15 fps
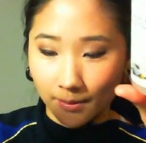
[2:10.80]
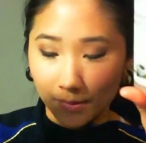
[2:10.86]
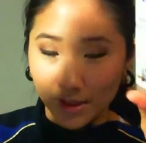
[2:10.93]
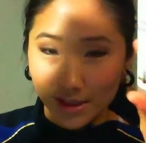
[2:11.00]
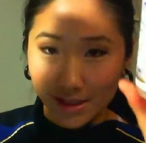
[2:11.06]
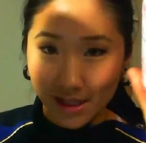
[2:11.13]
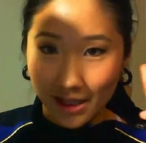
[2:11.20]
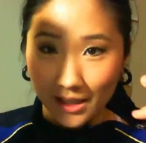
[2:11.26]

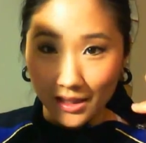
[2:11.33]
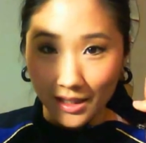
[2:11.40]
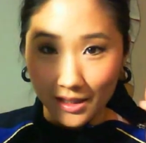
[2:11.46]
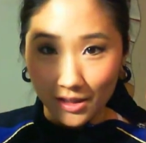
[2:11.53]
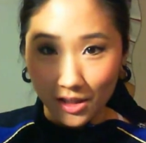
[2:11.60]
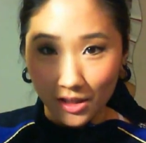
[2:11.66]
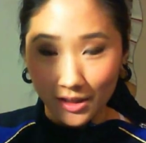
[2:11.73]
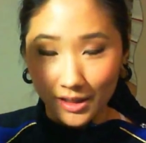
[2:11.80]
contain
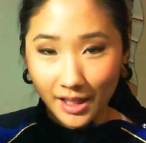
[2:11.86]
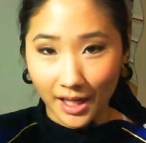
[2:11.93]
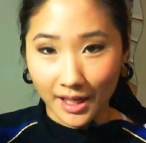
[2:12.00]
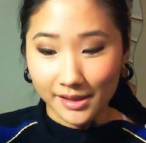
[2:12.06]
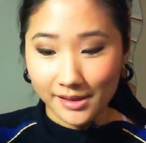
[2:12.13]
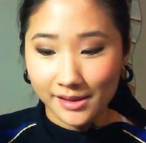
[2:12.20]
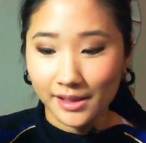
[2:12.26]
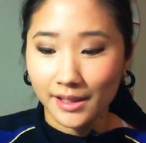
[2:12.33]
glycolic
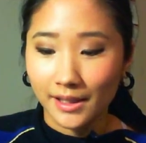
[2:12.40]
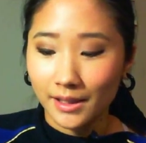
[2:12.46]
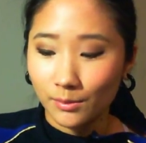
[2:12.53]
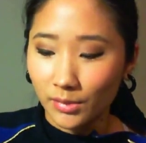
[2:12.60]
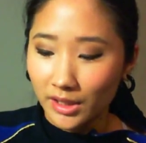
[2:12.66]
acid,